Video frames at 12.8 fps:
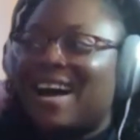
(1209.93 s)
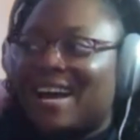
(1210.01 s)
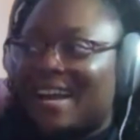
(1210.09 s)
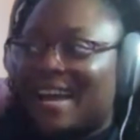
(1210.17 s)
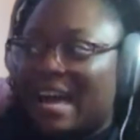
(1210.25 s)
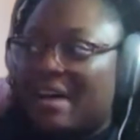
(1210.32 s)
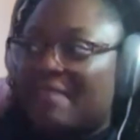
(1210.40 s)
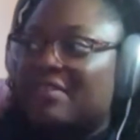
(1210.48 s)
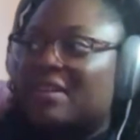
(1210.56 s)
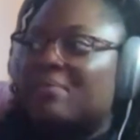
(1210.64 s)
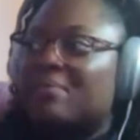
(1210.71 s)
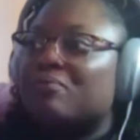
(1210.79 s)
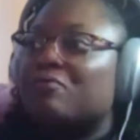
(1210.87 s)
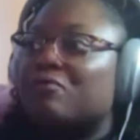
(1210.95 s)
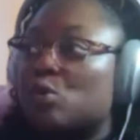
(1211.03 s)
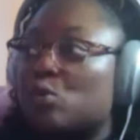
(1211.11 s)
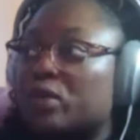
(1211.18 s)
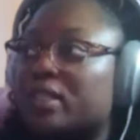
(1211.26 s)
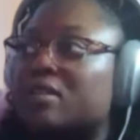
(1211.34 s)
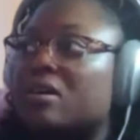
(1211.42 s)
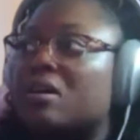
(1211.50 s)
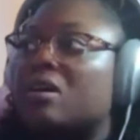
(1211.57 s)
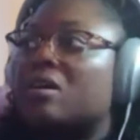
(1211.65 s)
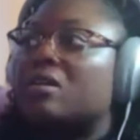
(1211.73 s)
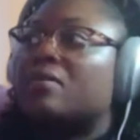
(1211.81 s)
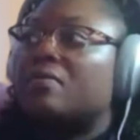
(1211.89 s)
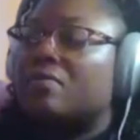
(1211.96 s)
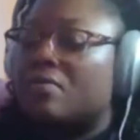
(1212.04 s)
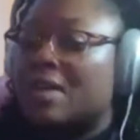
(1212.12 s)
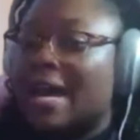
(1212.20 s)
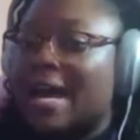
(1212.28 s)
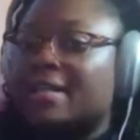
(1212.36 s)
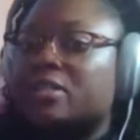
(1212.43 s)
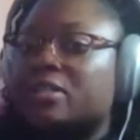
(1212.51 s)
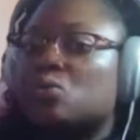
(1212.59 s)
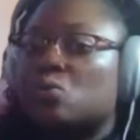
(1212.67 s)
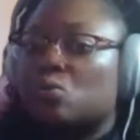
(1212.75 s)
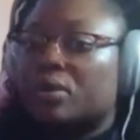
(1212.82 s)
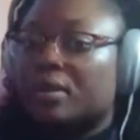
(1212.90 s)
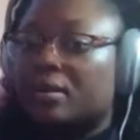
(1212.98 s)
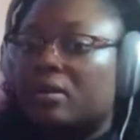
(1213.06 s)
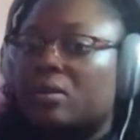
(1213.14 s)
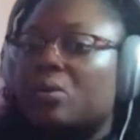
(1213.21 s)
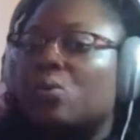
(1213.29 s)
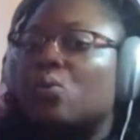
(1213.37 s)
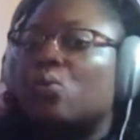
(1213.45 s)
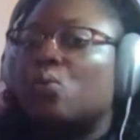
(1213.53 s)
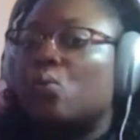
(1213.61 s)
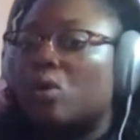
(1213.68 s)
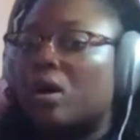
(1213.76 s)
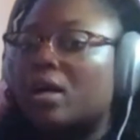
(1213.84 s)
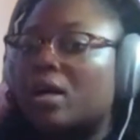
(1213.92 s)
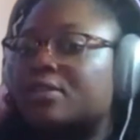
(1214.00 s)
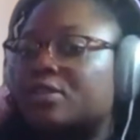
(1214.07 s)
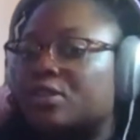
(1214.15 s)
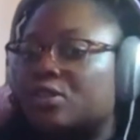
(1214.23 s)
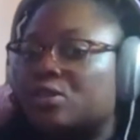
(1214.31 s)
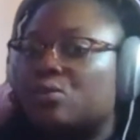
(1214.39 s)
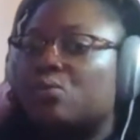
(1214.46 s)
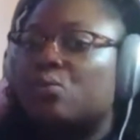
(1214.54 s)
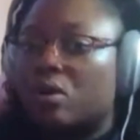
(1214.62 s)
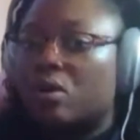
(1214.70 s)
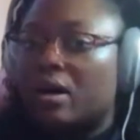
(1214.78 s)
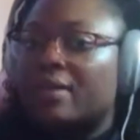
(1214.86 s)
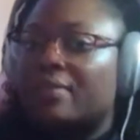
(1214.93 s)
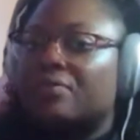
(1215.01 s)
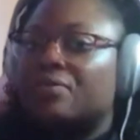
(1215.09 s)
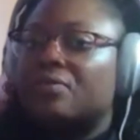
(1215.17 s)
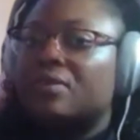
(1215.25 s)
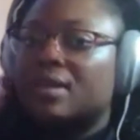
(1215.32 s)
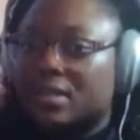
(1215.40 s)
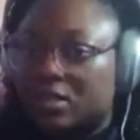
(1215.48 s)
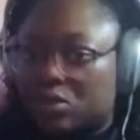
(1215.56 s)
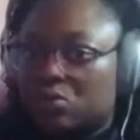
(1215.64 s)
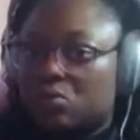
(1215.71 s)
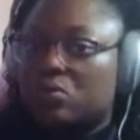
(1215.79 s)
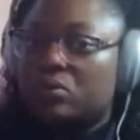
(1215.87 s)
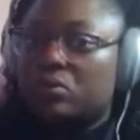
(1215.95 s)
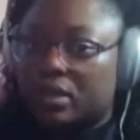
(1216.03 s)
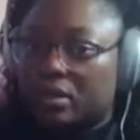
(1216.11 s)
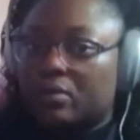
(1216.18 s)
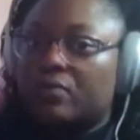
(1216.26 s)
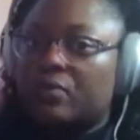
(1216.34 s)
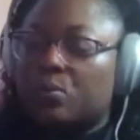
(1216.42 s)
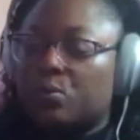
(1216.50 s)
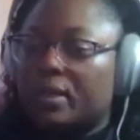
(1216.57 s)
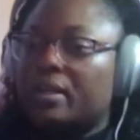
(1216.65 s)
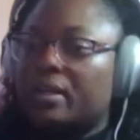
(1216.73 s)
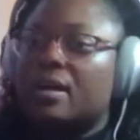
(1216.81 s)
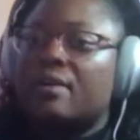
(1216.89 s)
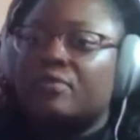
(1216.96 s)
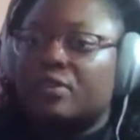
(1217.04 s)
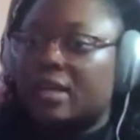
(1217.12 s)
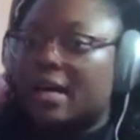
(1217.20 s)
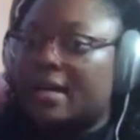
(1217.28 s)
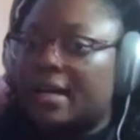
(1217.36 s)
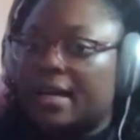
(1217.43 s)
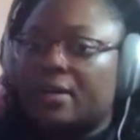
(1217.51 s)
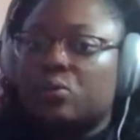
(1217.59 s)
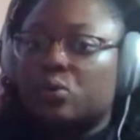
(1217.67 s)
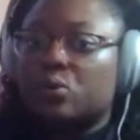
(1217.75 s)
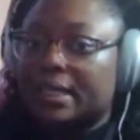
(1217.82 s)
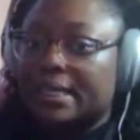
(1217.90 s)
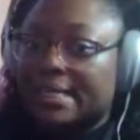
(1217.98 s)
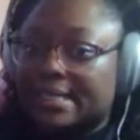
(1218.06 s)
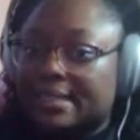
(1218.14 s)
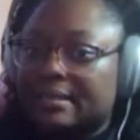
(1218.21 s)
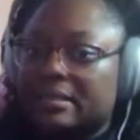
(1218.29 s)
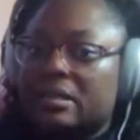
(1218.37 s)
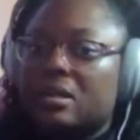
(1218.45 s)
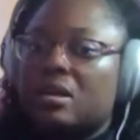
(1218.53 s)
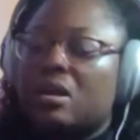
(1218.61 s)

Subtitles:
I have them focus on that school year. What do you want this school year from whenever that annual is?